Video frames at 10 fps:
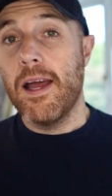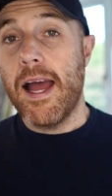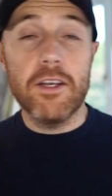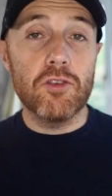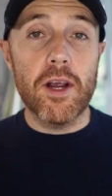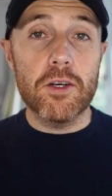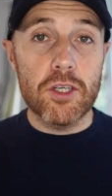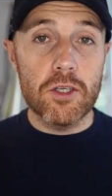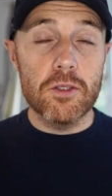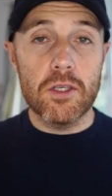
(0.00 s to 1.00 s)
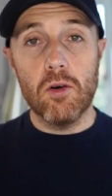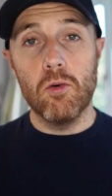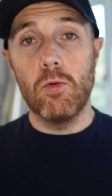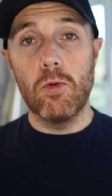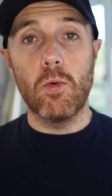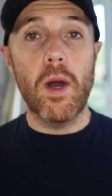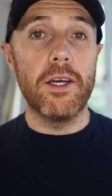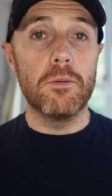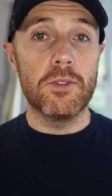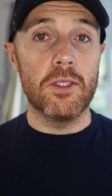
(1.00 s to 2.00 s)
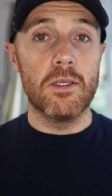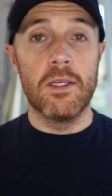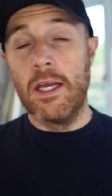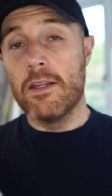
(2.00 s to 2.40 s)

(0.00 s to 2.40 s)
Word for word: and trail shoes all the way up to